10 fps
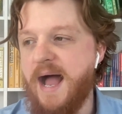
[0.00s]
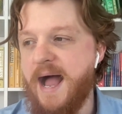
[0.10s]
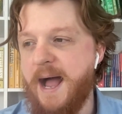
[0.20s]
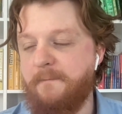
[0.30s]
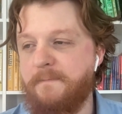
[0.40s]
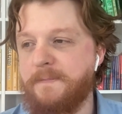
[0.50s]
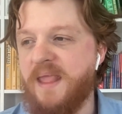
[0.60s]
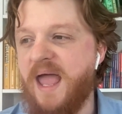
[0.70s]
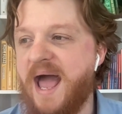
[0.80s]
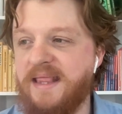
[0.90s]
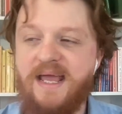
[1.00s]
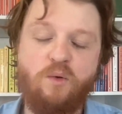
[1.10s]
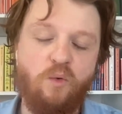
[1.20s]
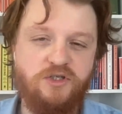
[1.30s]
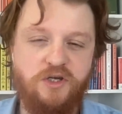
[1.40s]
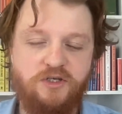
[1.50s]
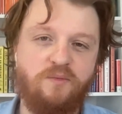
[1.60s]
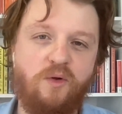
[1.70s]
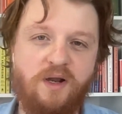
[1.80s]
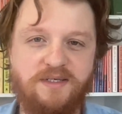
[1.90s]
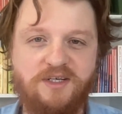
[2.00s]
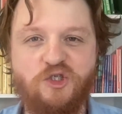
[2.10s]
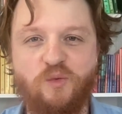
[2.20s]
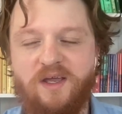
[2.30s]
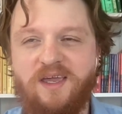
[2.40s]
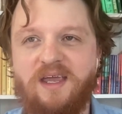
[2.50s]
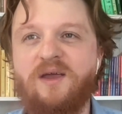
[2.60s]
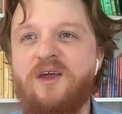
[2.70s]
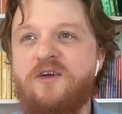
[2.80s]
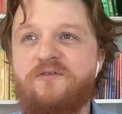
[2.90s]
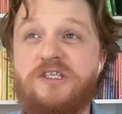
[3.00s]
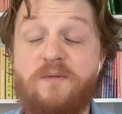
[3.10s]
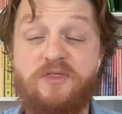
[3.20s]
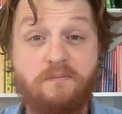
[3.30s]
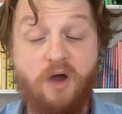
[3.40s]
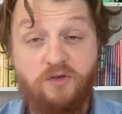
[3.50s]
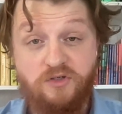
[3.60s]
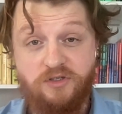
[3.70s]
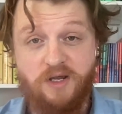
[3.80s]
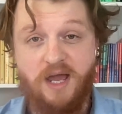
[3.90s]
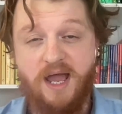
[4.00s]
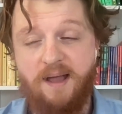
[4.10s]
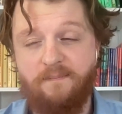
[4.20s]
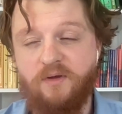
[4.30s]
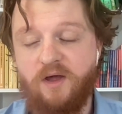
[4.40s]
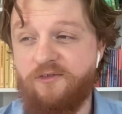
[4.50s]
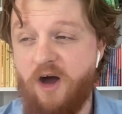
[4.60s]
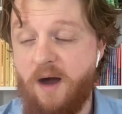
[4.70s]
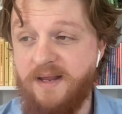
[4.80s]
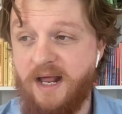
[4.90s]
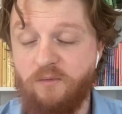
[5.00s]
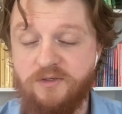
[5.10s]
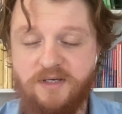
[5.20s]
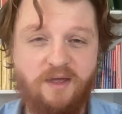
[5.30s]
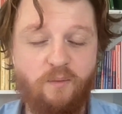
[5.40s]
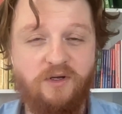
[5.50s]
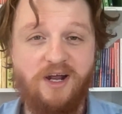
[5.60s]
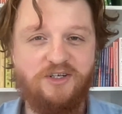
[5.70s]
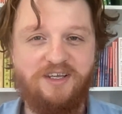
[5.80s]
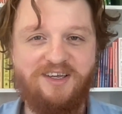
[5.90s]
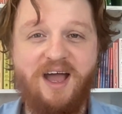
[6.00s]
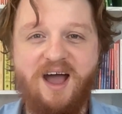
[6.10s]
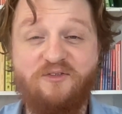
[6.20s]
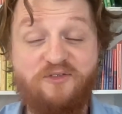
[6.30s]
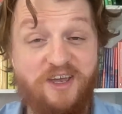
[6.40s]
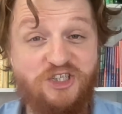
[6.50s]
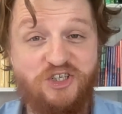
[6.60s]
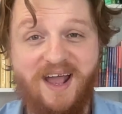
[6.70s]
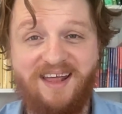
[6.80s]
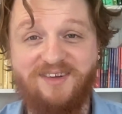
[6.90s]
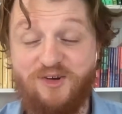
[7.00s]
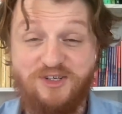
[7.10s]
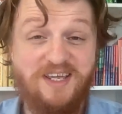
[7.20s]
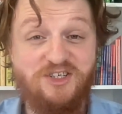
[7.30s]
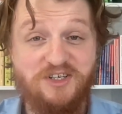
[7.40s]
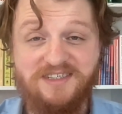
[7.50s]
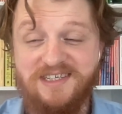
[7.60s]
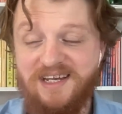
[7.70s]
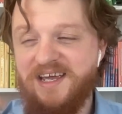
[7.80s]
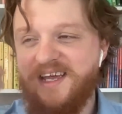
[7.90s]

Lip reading: And then also some organizations working for some of the most kind of farmed animals out there, which are actually fish and crustaceans.